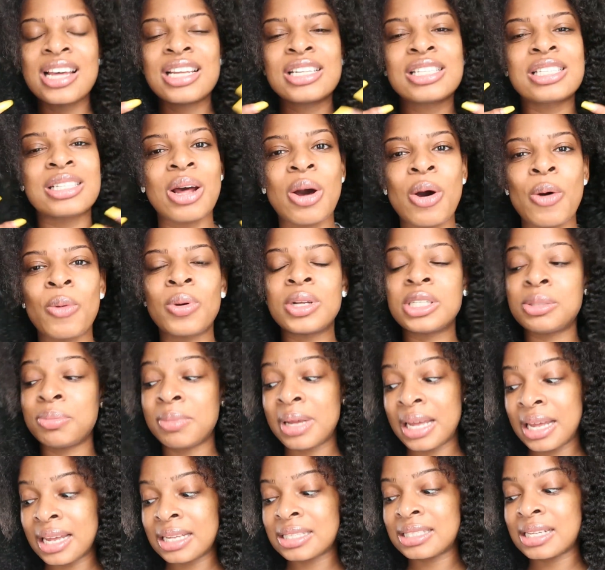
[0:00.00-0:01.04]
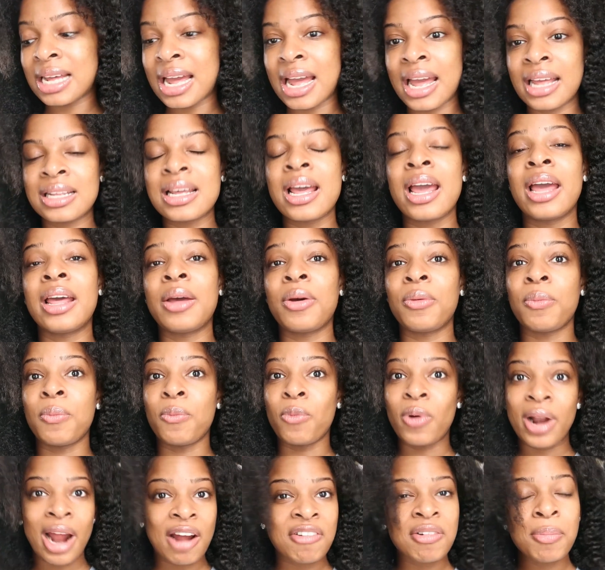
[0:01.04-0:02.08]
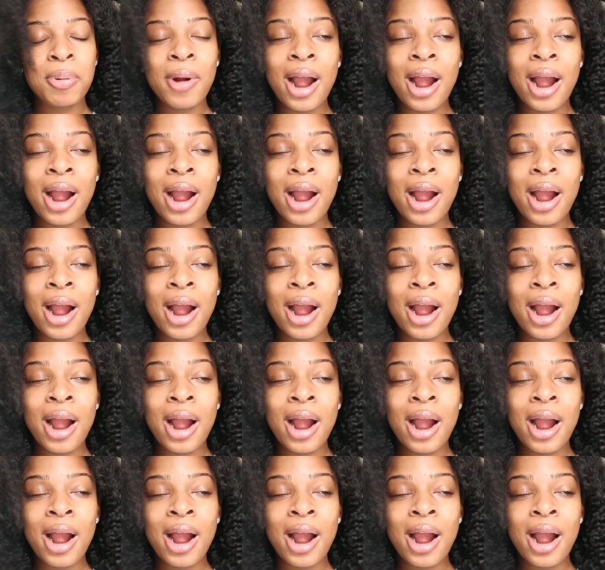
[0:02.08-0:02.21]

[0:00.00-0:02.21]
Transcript: So which means that whatever